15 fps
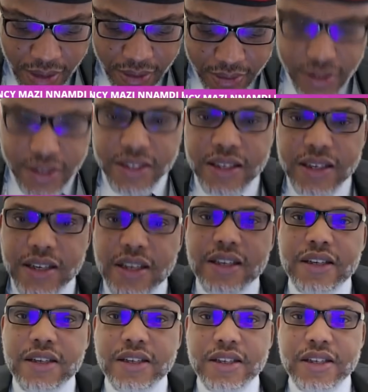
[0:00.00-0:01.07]
I think the
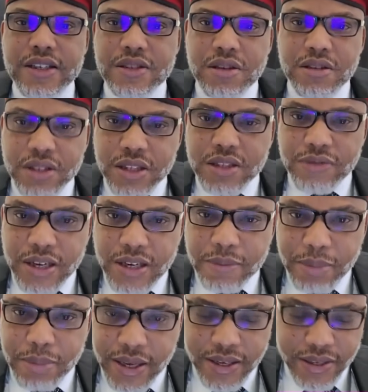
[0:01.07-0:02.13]
link is on this very
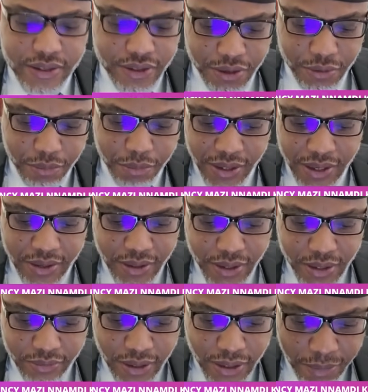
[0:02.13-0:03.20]
page, beneath
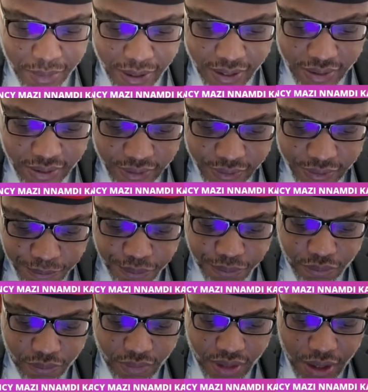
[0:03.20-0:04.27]
this very page.
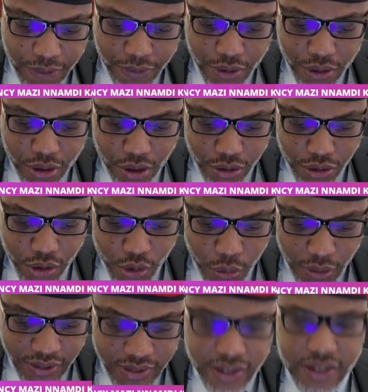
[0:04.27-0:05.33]
If you go to
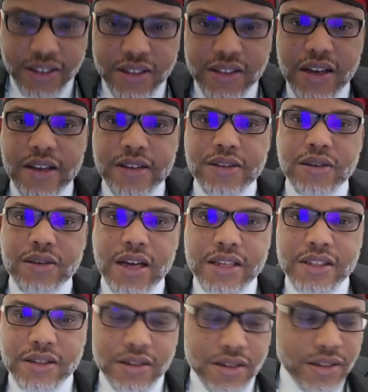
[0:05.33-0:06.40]
Twitter and you
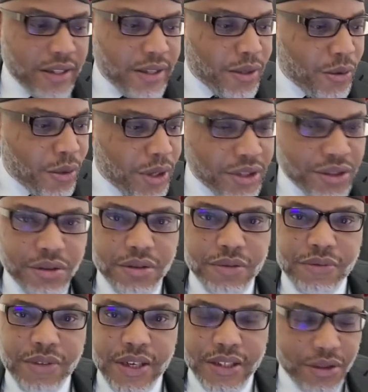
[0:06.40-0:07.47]
ask us any
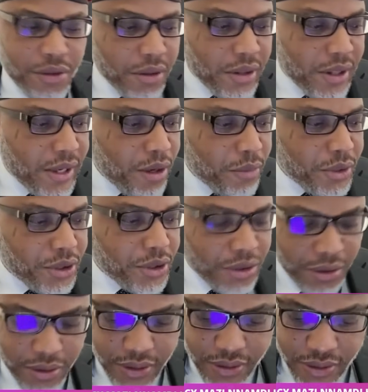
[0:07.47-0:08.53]
question, very shortly I'll be
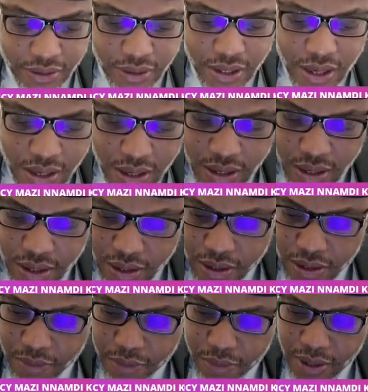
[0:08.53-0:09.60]
joined
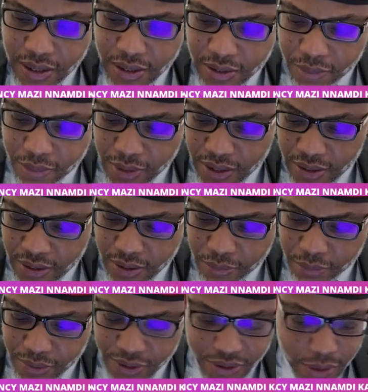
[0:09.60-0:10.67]
by my
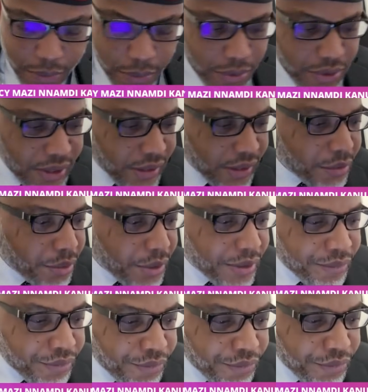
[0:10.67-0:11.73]
principal secretary,
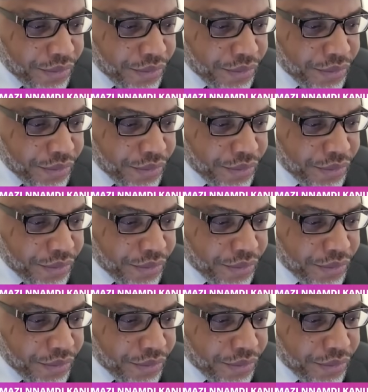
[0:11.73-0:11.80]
